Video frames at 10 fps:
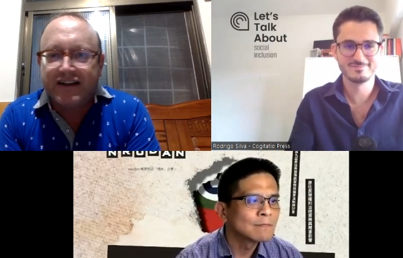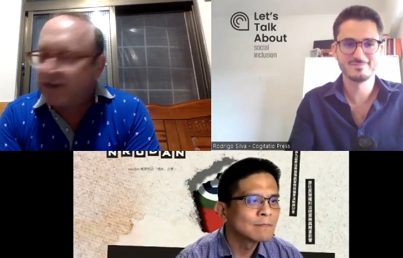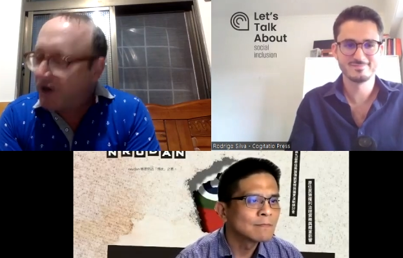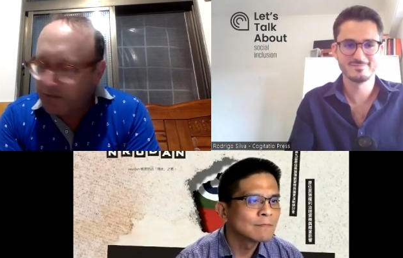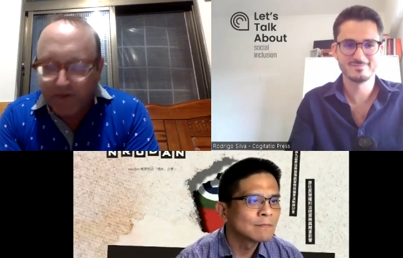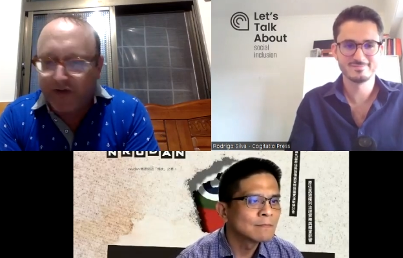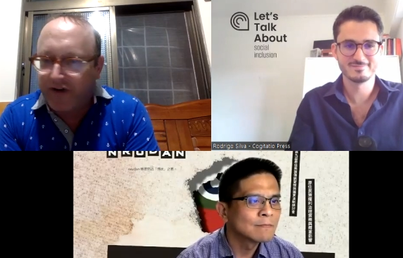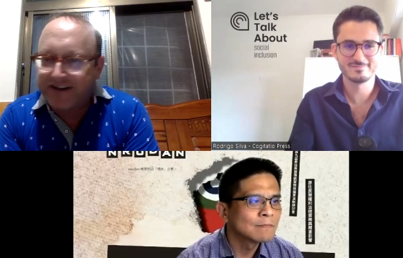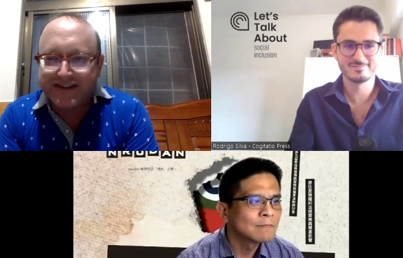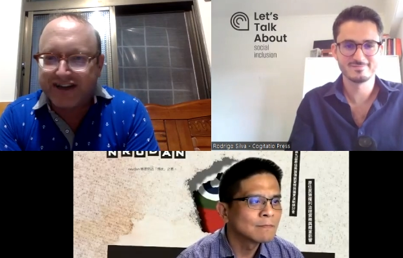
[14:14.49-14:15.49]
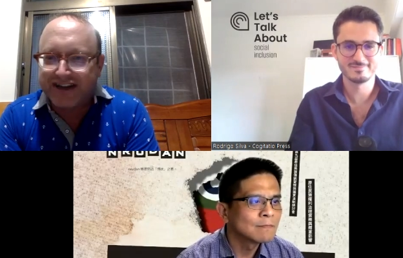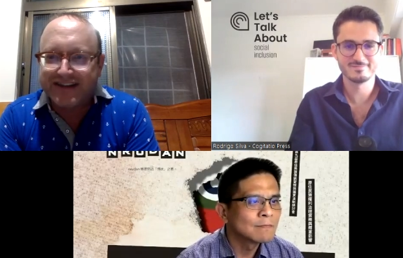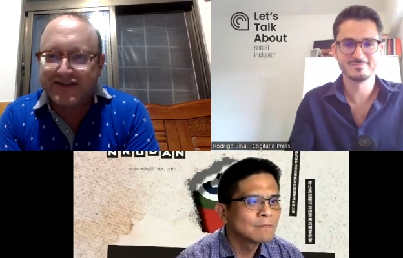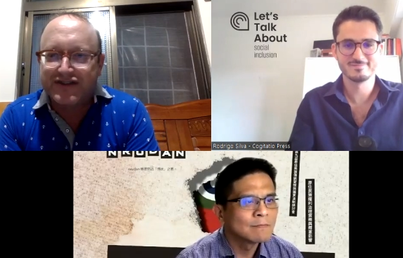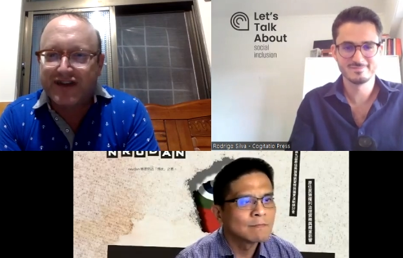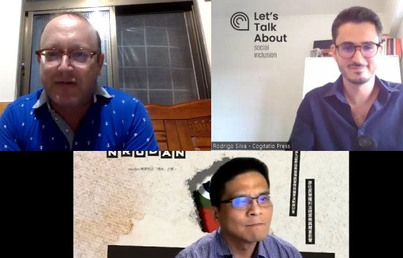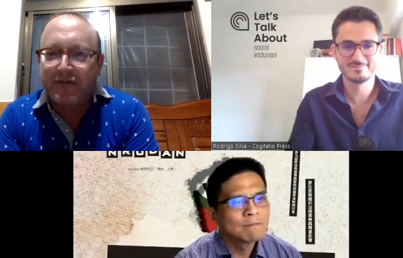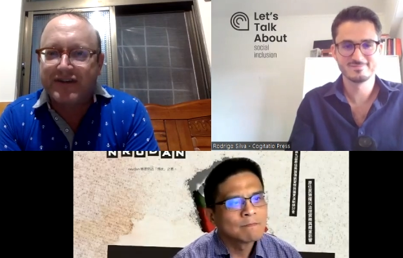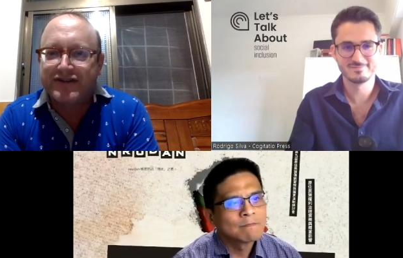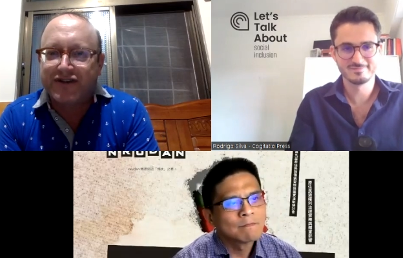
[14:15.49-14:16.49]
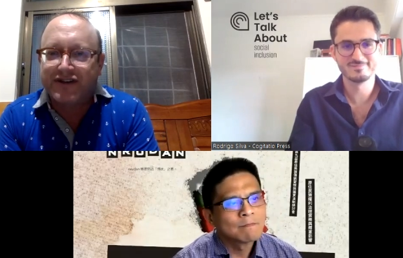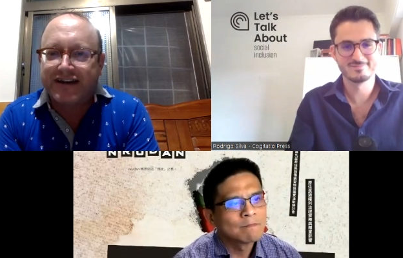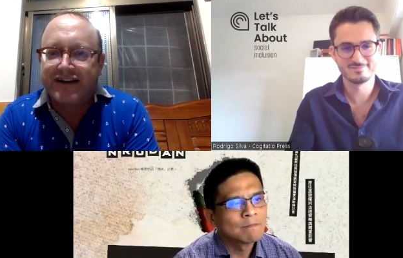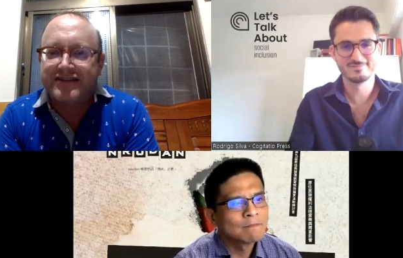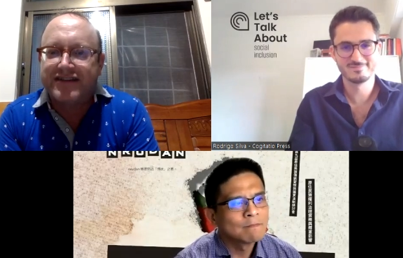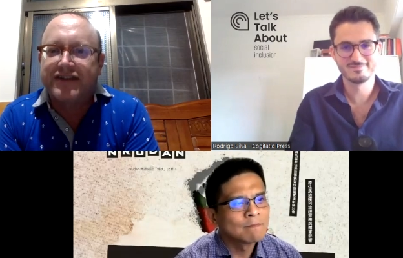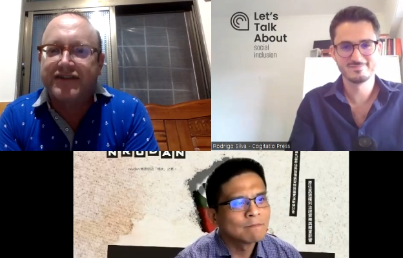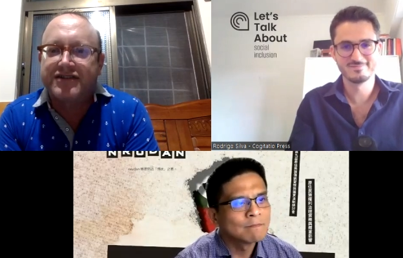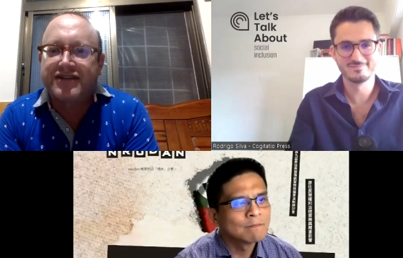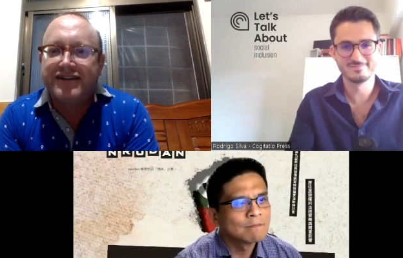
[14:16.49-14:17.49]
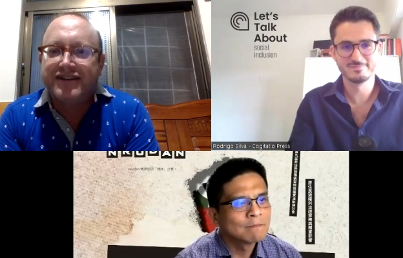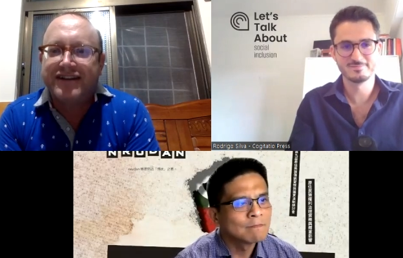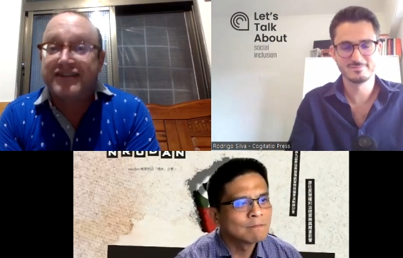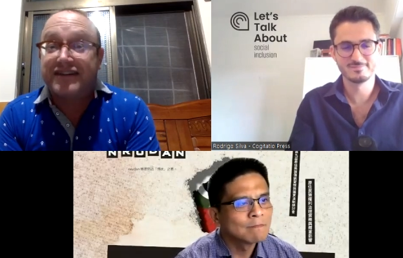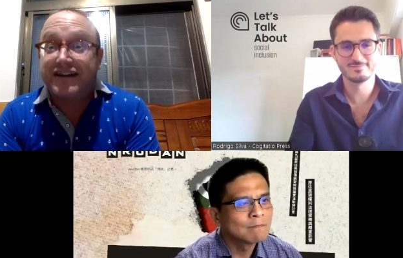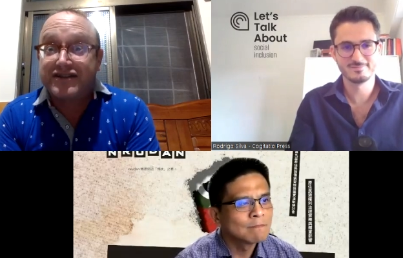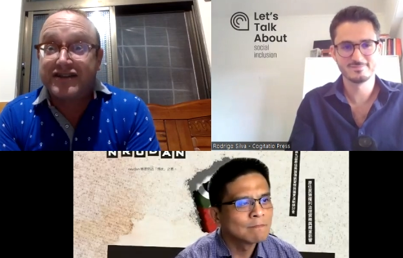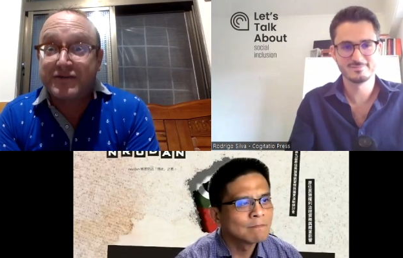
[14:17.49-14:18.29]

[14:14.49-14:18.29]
Speaker 1: long before any Chinese or Japanese or any outsiders like the Dutch and the